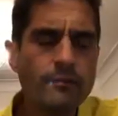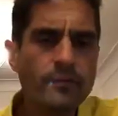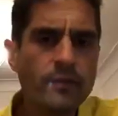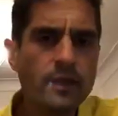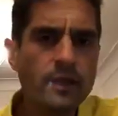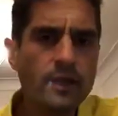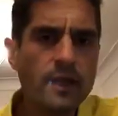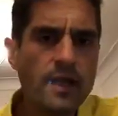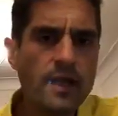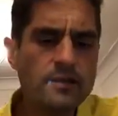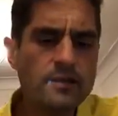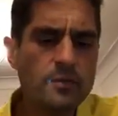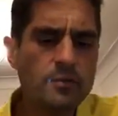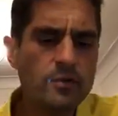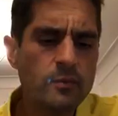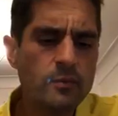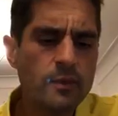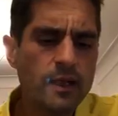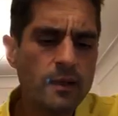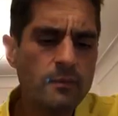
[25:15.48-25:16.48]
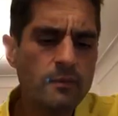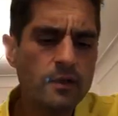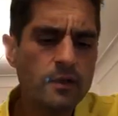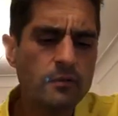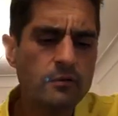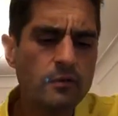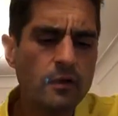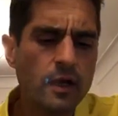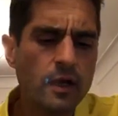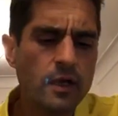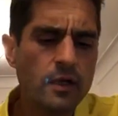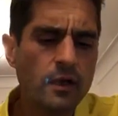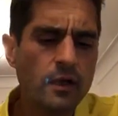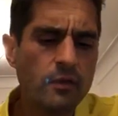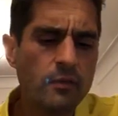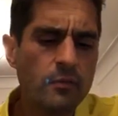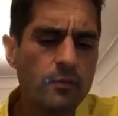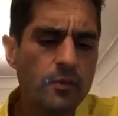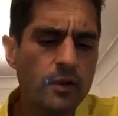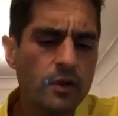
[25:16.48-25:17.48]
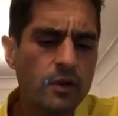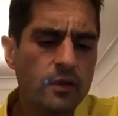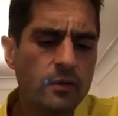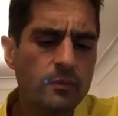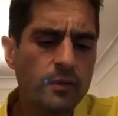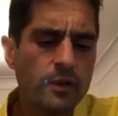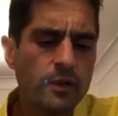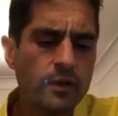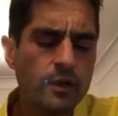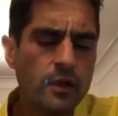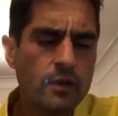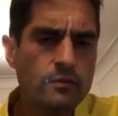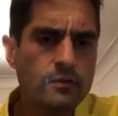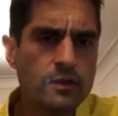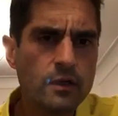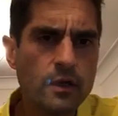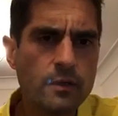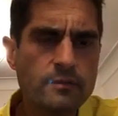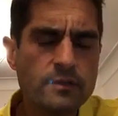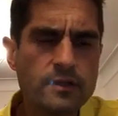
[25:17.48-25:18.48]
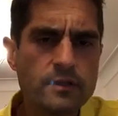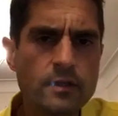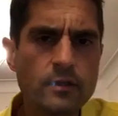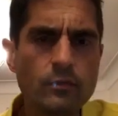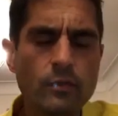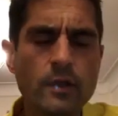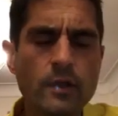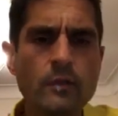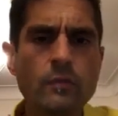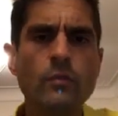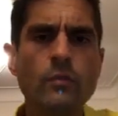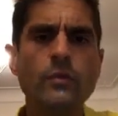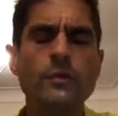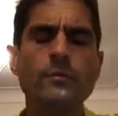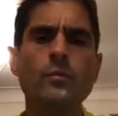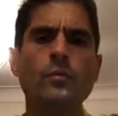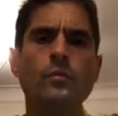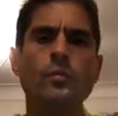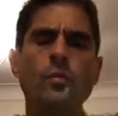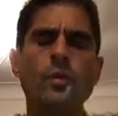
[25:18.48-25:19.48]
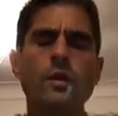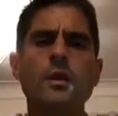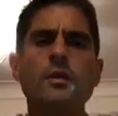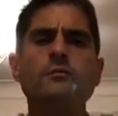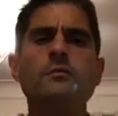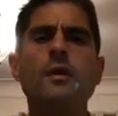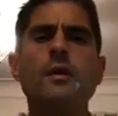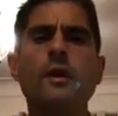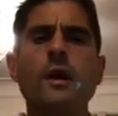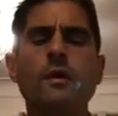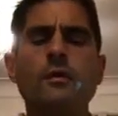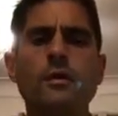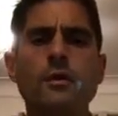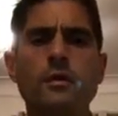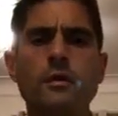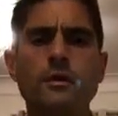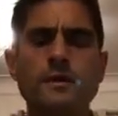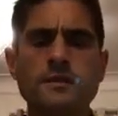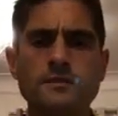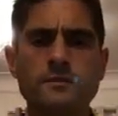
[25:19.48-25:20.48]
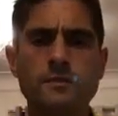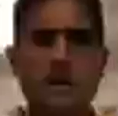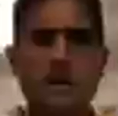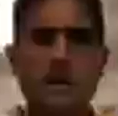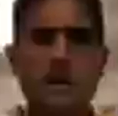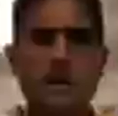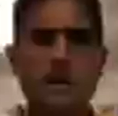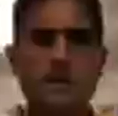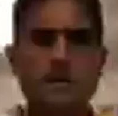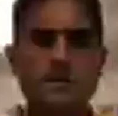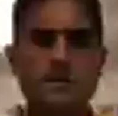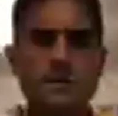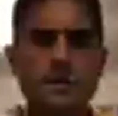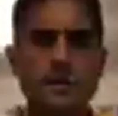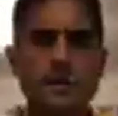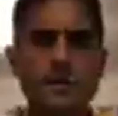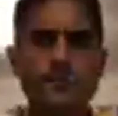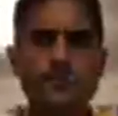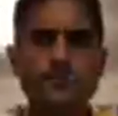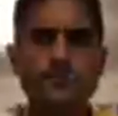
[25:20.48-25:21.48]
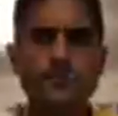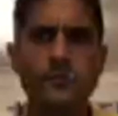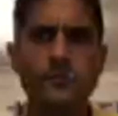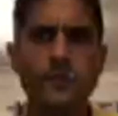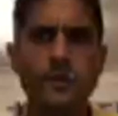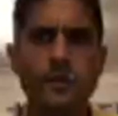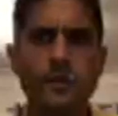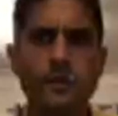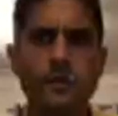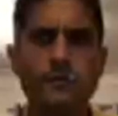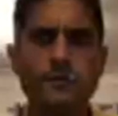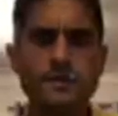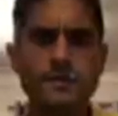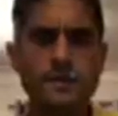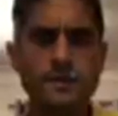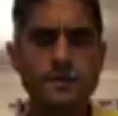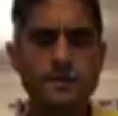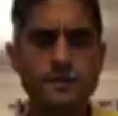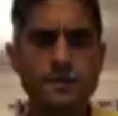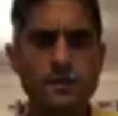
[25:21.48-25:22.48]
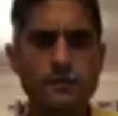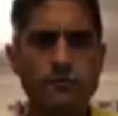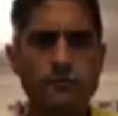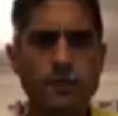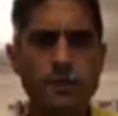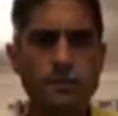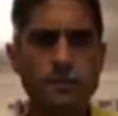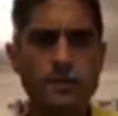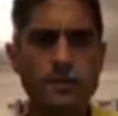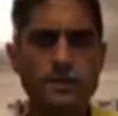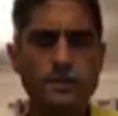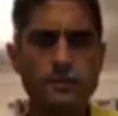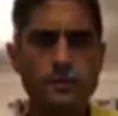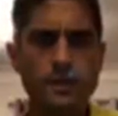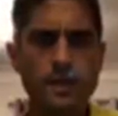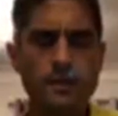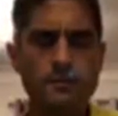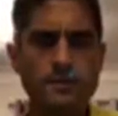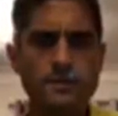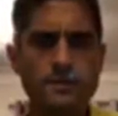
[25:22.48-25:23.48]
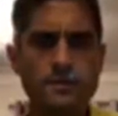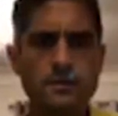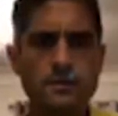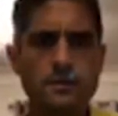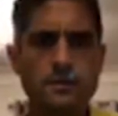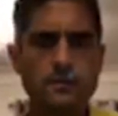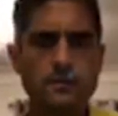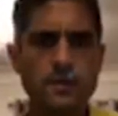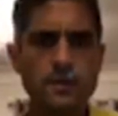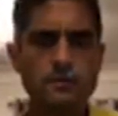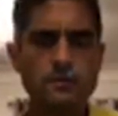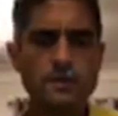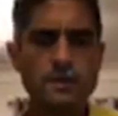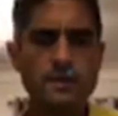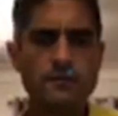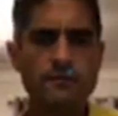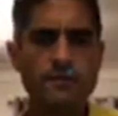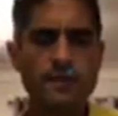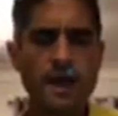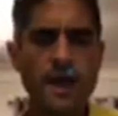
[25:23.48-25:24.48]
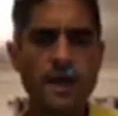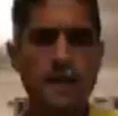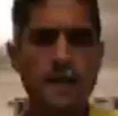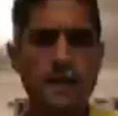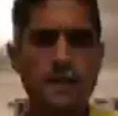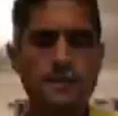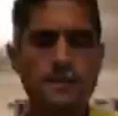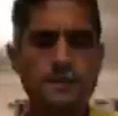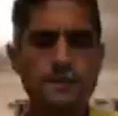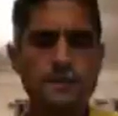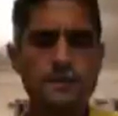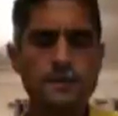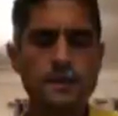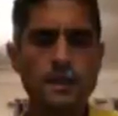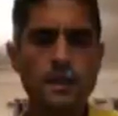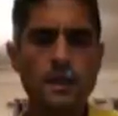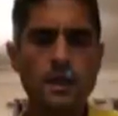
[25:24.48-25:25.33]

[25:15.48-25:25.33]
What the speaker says: Yes, I probably am going to write another book, but no time soon. When I wrote Alcohol Explained, obviously it's self-published on Amazon, and the beauty of that is